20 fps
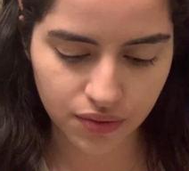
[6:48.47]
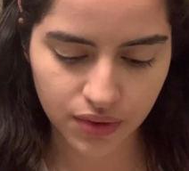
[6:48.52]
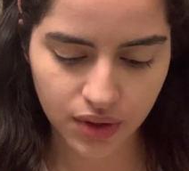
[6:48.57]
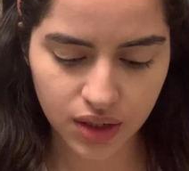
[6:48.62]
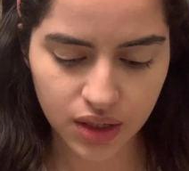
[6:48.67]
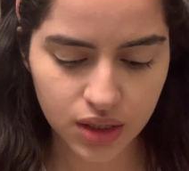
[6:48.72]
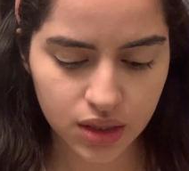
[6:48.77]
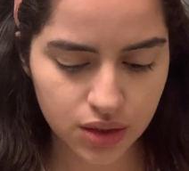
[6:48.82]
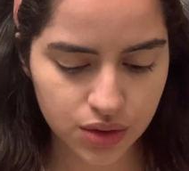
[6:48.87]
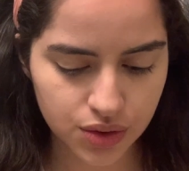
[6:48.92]

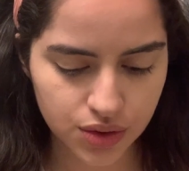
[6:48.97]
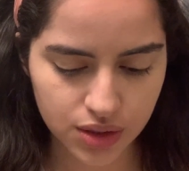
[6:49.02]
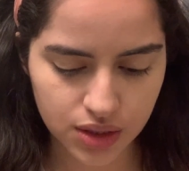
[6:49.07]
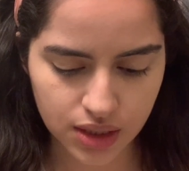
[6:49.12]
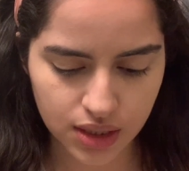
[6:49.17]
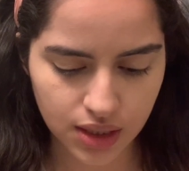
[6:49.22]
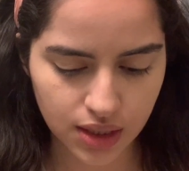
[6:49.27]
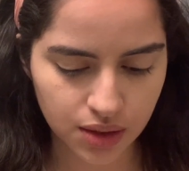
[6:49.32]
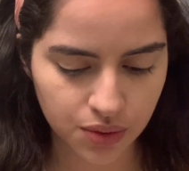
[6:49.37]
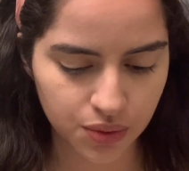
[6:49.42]
very
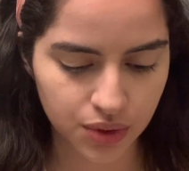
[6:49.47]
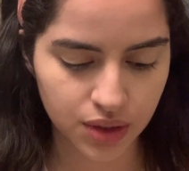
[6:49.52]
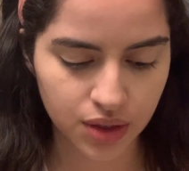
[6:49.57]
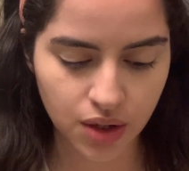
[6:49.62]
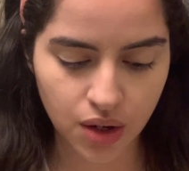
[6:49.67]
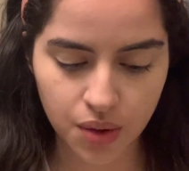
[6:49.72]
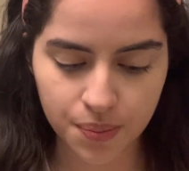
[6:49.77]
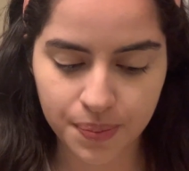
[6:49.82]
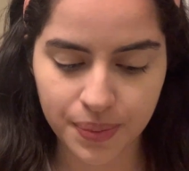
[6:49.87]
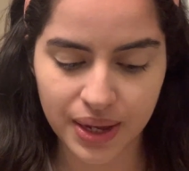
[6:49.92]
loosely. We're
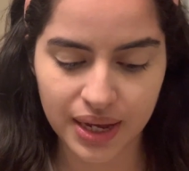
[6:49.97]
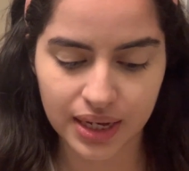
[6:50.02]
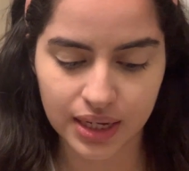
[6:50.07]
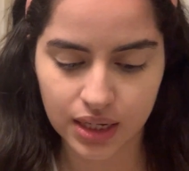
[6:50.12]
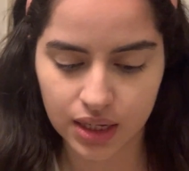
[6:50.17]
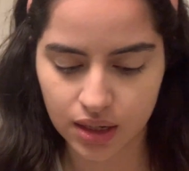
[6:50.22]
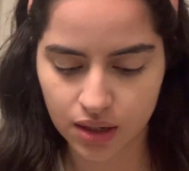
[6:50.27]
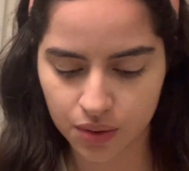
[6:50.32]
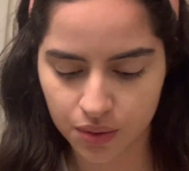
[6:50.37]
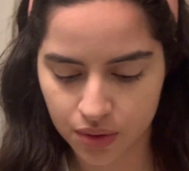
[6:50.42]
not
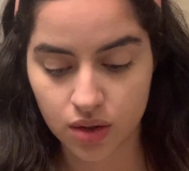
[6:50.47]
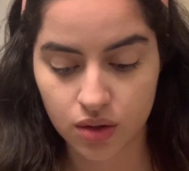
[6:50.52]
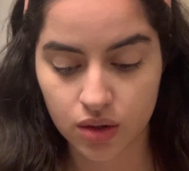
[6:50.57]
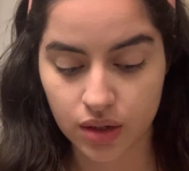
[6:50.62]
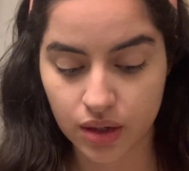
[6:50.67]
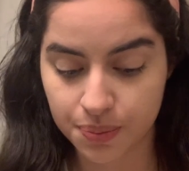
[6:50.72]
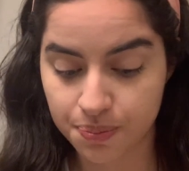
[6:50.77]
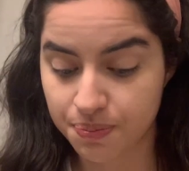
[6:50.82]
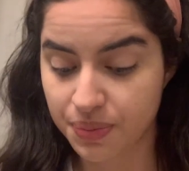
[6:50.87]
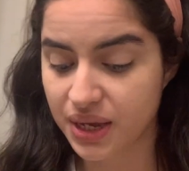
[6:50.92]
baking. The
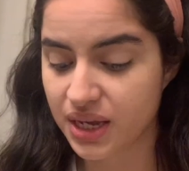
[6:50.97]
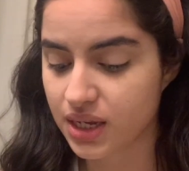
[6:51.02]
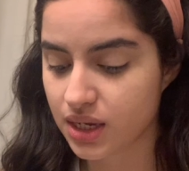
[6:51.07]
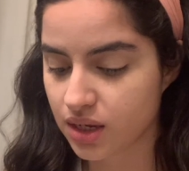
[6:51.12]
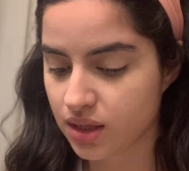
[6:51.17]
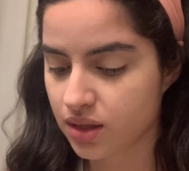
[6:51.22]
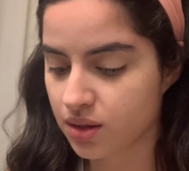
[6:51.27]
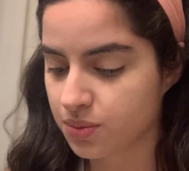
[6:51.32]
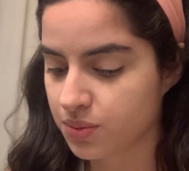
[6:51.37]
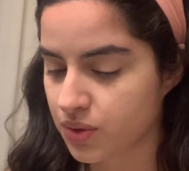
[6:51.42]
only
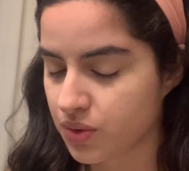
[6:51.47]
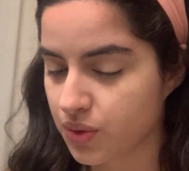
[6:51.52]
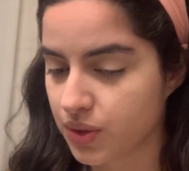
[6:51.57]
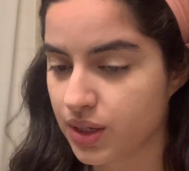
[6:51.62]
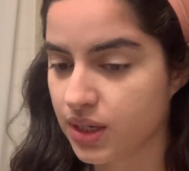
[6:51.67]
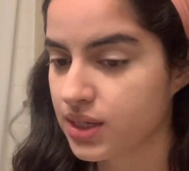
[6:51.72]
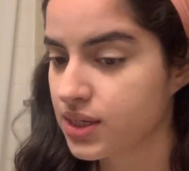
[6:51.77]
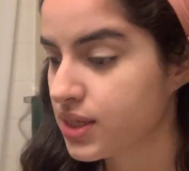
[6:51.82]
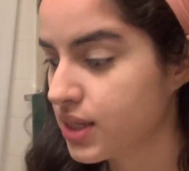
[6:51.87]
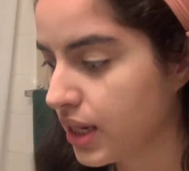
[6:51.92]
baking I'm
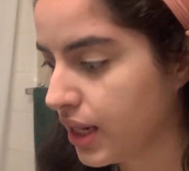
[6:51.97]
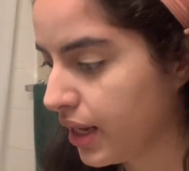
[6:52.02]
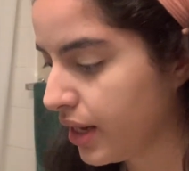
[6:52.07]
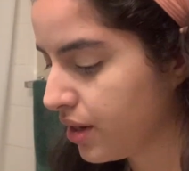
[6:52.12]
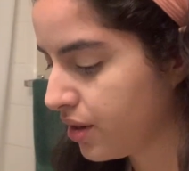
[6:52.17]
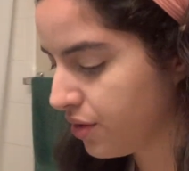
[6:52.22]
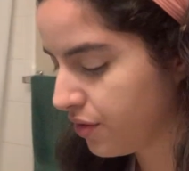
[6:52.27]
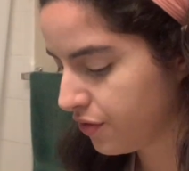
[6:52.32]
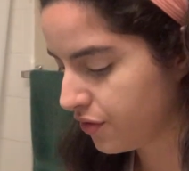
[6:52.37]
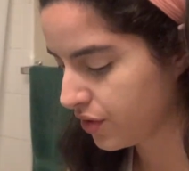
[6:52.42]
doing is
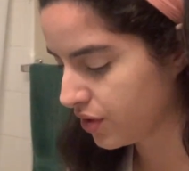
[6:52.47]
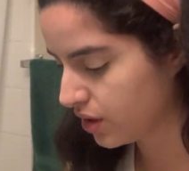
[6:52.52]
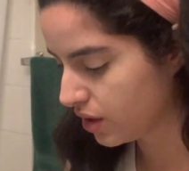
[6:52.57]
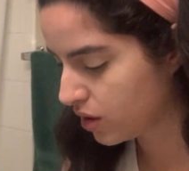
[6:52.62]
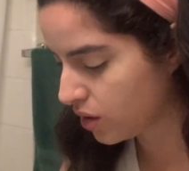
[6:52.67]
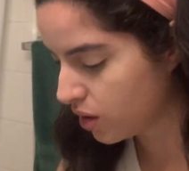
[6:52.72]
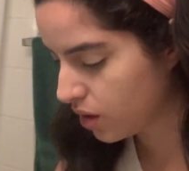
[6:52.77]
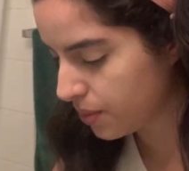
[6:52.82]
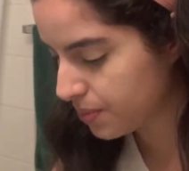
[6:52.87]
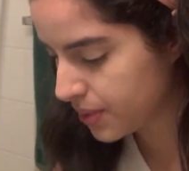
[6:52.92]
later for the
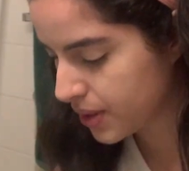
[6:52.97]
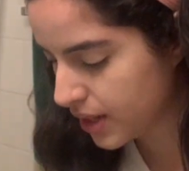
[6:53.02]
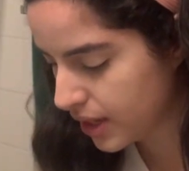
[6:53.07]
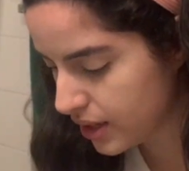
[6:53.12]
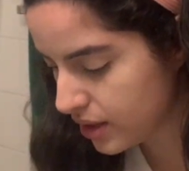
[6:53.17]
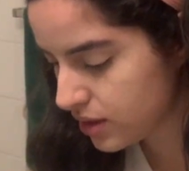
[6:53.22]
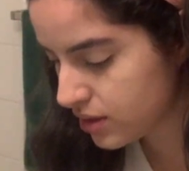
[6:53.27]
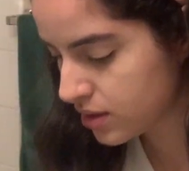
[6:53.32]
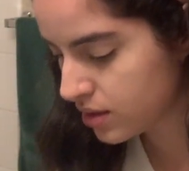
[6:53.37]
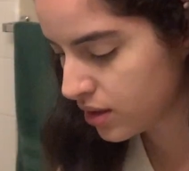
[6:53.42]

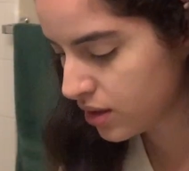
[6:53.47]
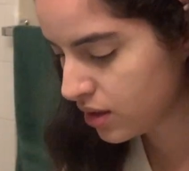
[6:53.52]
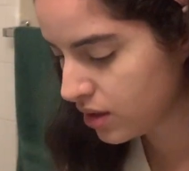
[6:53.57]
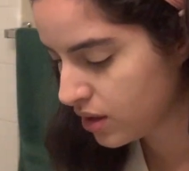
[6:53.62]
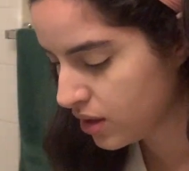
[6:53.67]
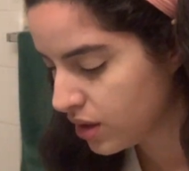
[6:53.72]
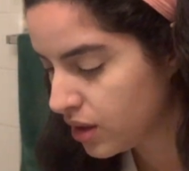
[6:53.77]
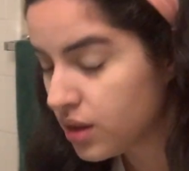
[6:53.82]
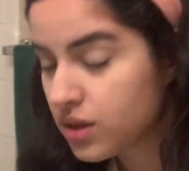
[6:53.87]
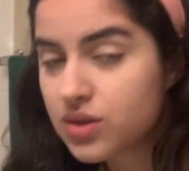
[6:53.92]
cupcakes.
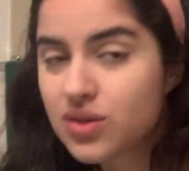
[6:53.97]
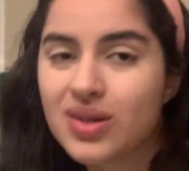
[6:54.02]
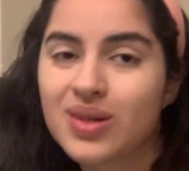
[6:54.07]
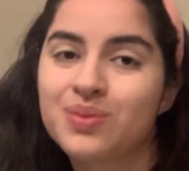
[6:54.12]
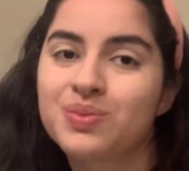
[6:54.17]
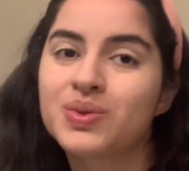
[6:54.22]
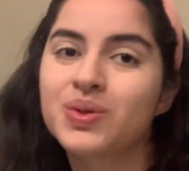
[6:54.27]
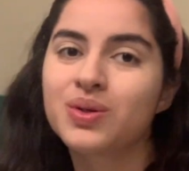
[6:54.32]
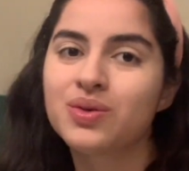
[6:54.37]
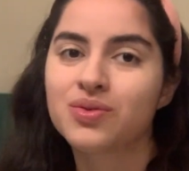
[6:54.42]
So I'm
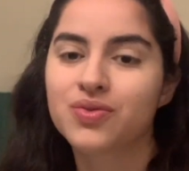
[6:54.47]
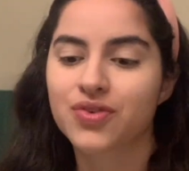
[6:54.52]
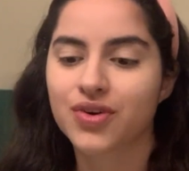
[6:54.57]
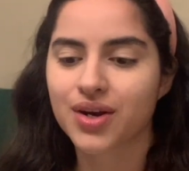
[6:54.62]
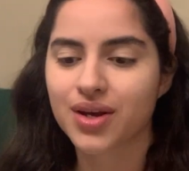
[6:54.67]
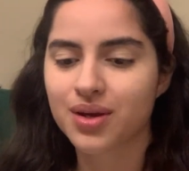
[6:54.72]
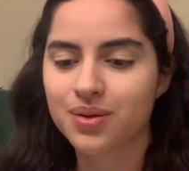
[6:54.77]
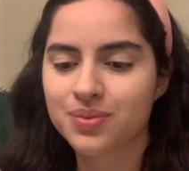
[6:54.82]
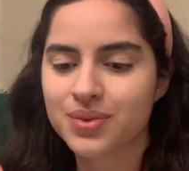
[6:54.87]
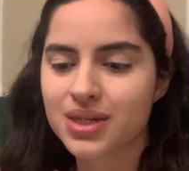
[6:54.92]
doing for
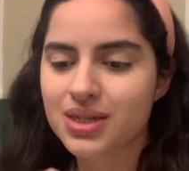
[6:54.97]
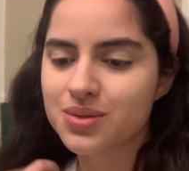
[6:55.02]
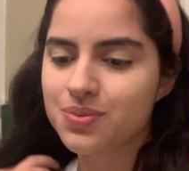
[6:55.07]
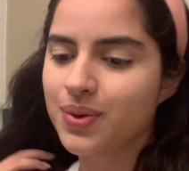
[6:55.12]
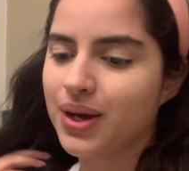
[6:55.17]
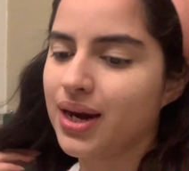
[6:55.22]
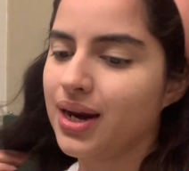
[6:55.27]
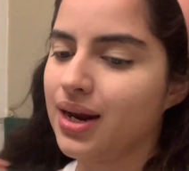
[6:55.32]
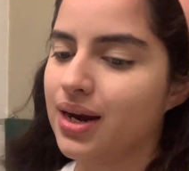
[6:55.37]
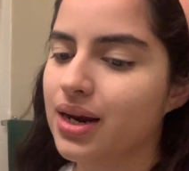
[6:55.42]
him these
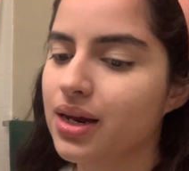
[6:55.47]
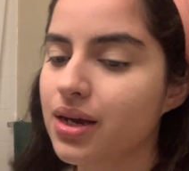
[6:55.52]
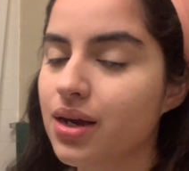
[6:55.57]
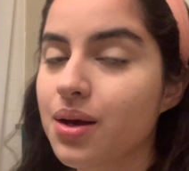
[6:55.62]
banana